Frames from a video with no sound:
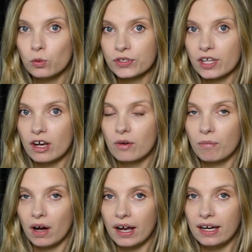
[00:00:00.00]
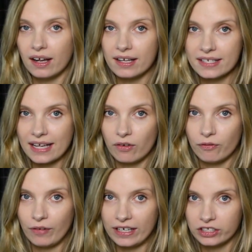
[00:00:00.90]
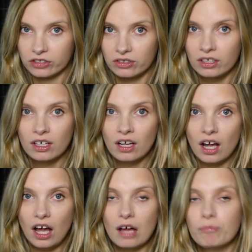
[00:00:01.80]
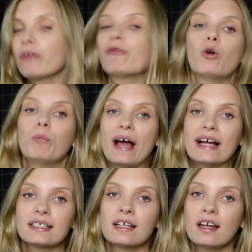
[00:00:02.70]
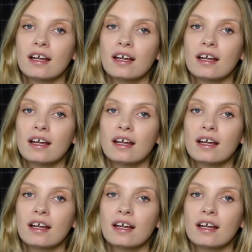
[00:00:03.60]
also my lights out facial before bed.